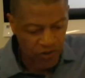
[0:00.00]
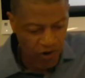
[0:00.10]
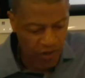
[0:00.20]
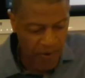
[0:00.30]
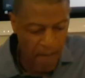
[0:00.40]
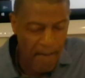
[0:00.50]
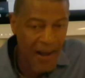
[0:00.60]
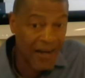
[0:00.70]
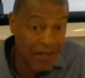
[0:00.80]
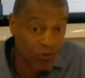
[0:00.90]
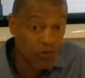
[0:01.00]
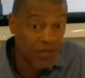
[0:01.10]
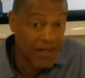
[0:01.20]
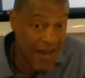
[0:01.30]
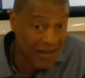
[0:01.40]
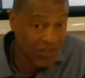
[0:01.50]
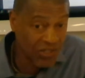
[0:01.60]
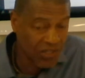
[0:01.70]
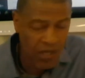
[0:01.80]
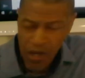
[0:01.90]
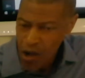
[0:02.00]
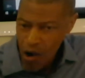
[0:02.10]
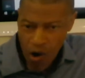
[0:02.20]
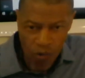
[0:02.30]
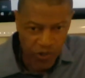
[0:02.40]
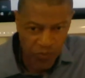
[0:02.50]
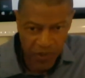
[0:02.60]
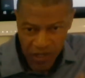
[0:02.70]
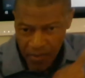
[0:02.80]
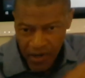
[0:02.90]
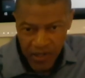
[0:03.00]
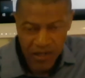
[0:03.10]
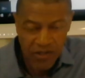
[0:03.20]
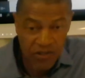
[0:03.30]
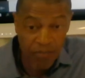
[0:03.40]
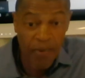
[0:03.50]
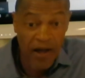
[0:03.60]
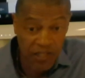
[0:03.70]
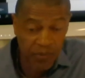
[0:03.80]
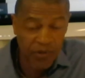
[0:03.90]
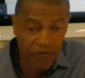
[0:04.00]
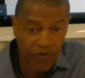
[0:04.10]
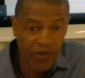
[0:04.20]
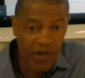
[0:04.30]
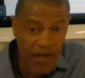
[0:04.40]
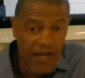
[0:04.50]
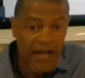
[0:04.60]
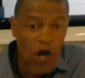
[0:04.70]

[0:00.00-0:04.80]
talking about biological psychology, all we're speaking about again is the possibility for the